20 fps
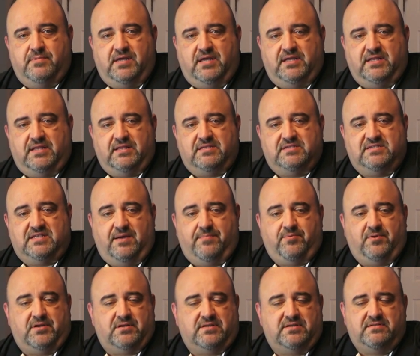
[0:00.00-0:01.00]
and it's
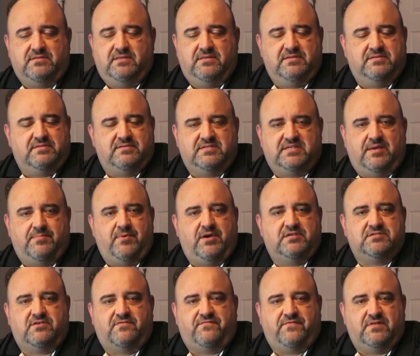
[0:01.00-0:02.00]
separate the same way
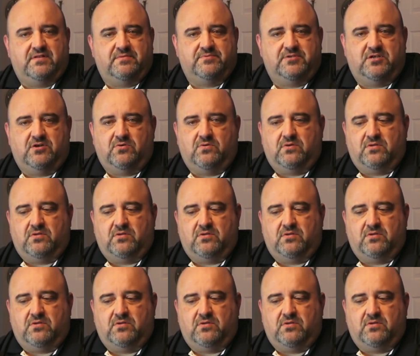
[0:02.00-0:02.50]
as their Philips Hue